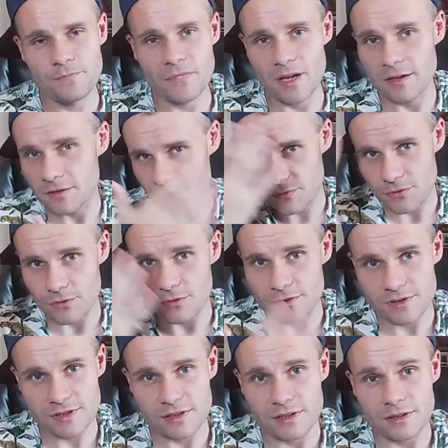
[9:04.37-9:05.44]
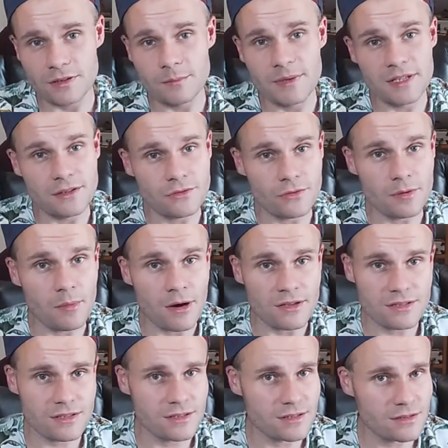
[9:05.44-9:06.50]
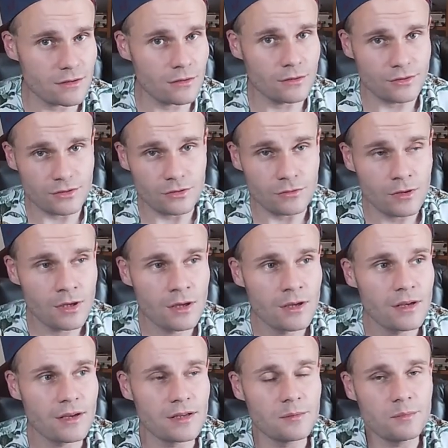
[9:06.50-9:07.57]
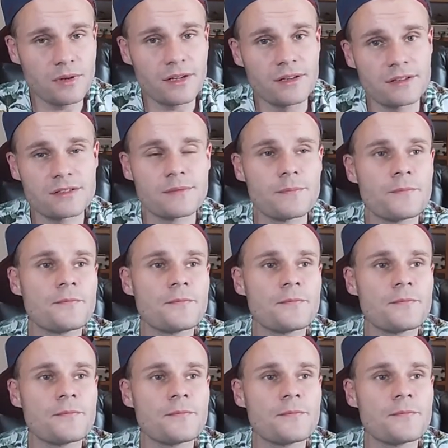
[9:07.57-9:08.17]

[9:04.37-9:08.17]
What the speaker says: And of course the mandatory mask is also in place.